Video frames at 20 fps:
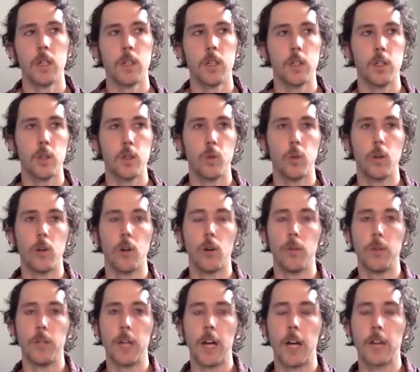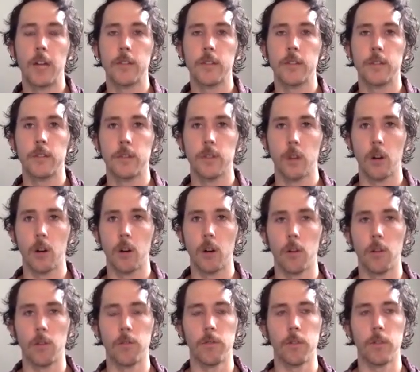you will be asked to
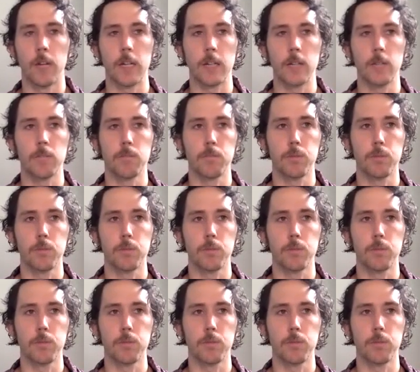solve like